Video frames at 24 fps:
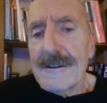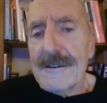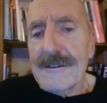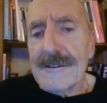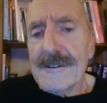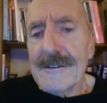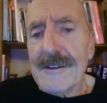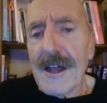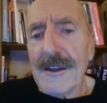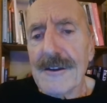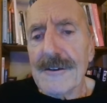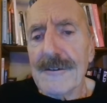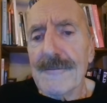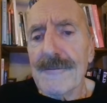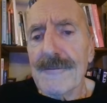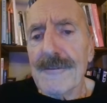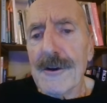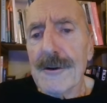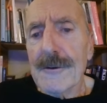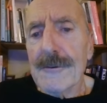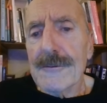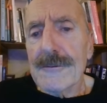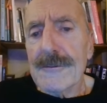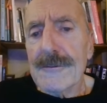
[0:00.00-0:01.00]
none of
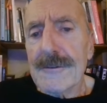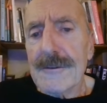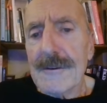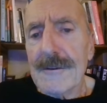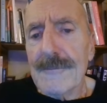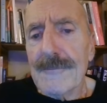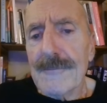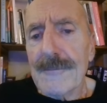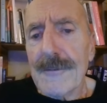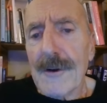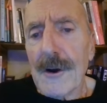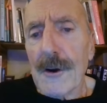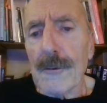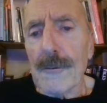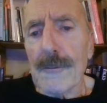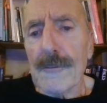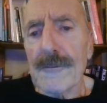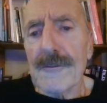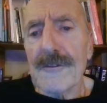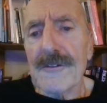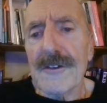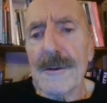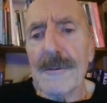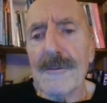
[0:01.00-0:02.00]
those
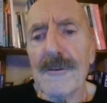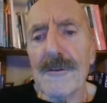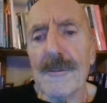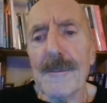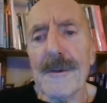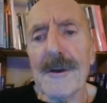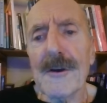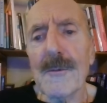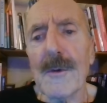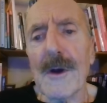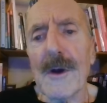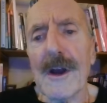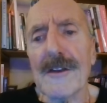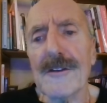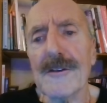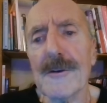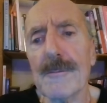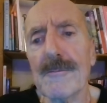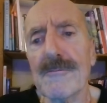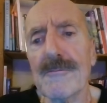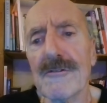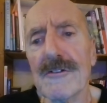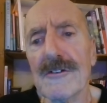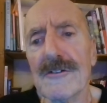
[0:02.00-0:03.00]
involved seemed to be aware
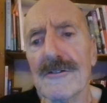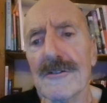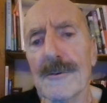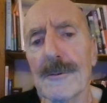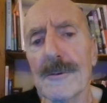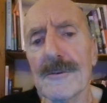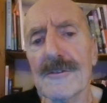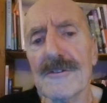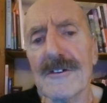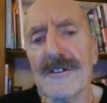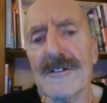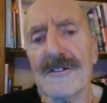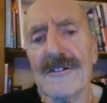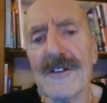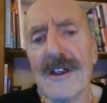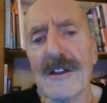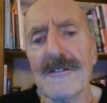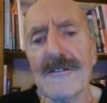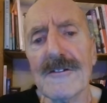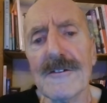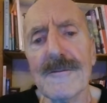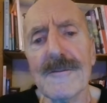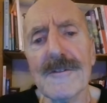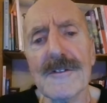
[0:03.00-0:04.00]
that Bristol was a
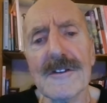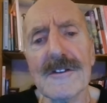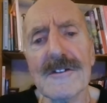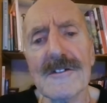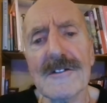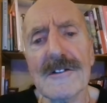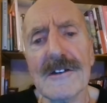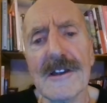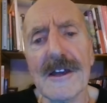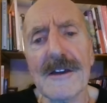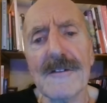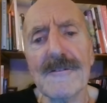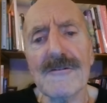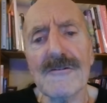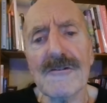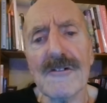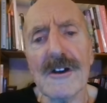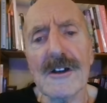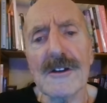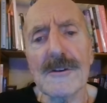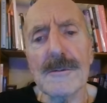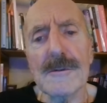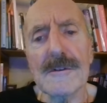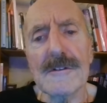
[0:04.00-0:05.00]
centre for the slave
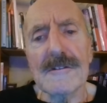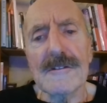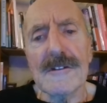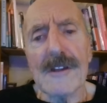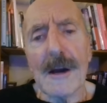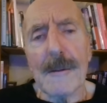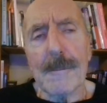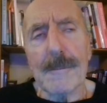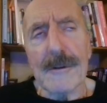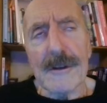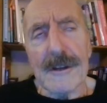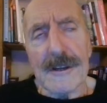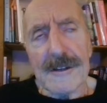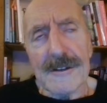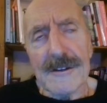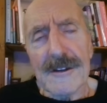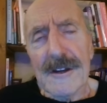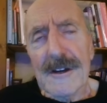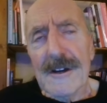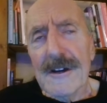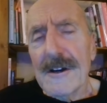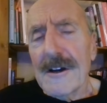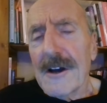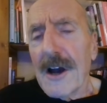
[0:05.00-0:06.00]
trade with Dublin
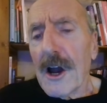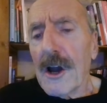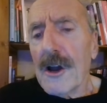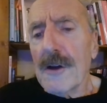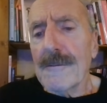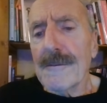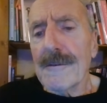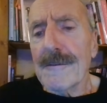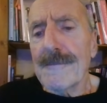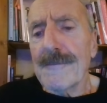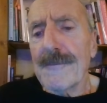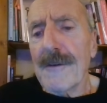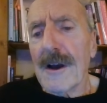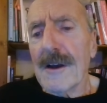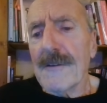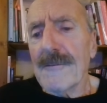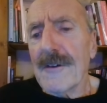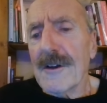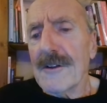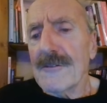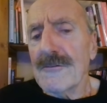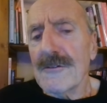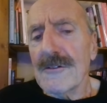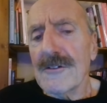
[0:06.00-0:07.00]
over
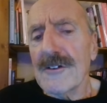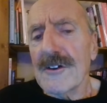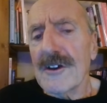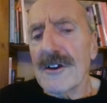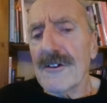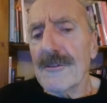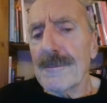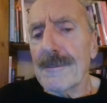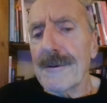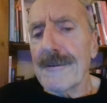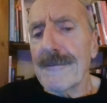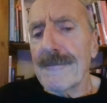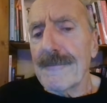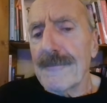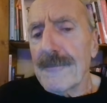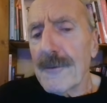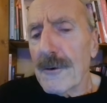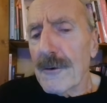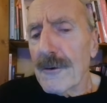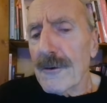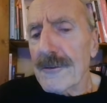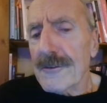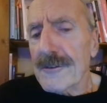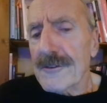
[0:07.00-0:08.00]
500 years
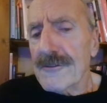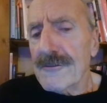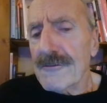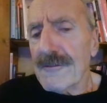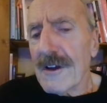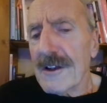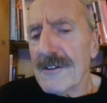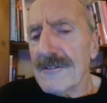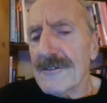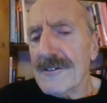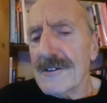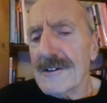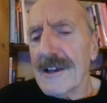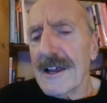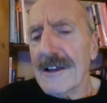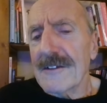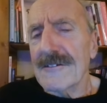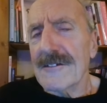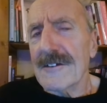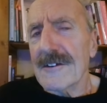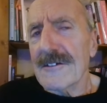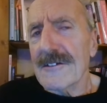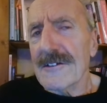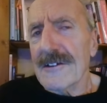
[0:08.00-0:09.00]
before the
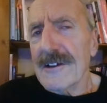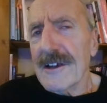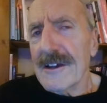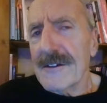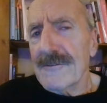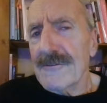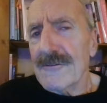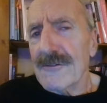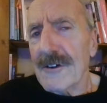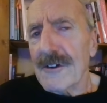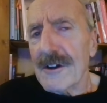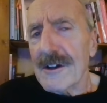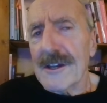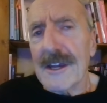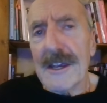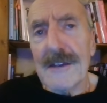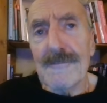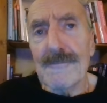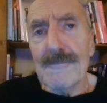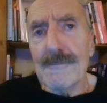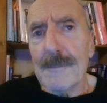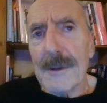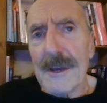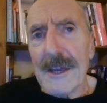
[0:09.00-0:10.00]
transatlantic slave trade
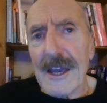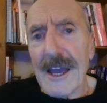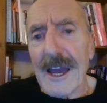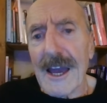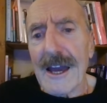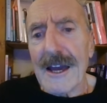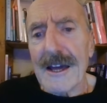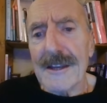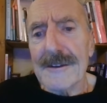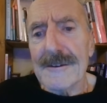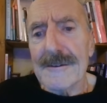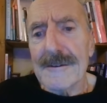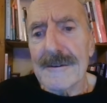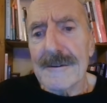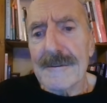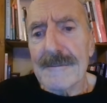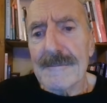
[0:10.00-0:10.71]
even began.